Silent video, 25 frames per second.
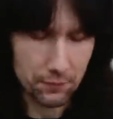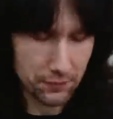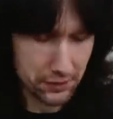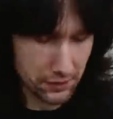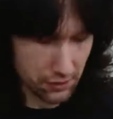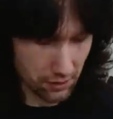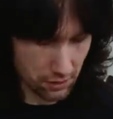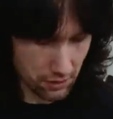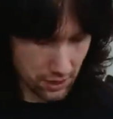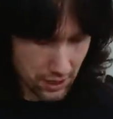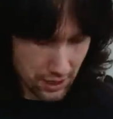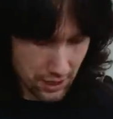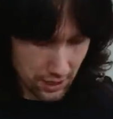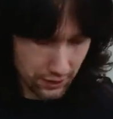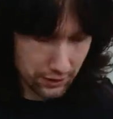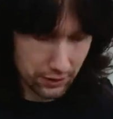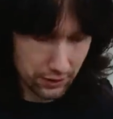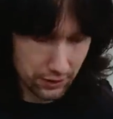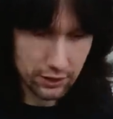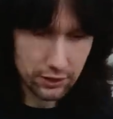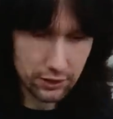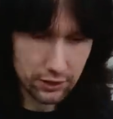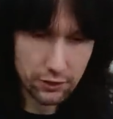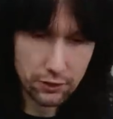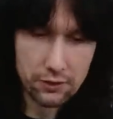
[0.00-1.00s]
so you
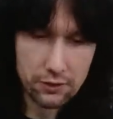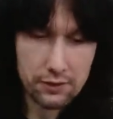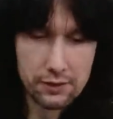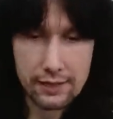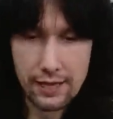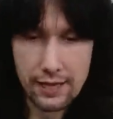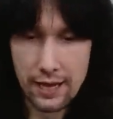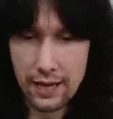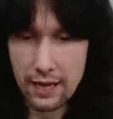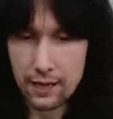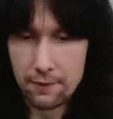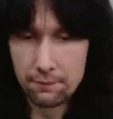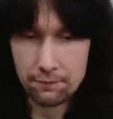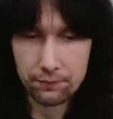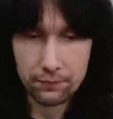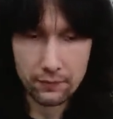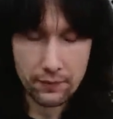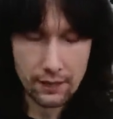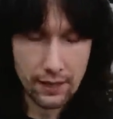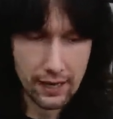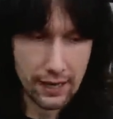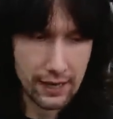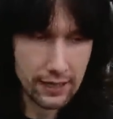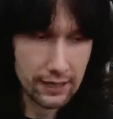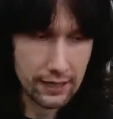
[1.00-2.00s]
can use that
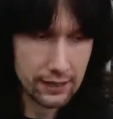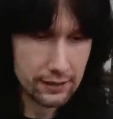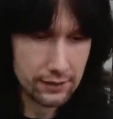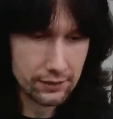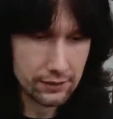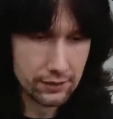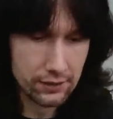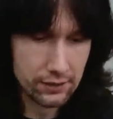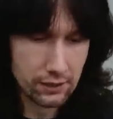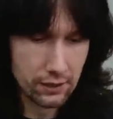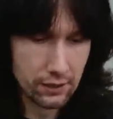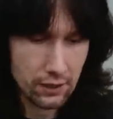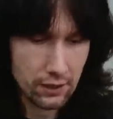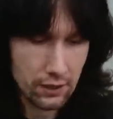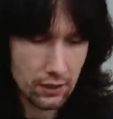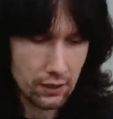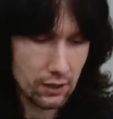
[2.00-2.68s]
as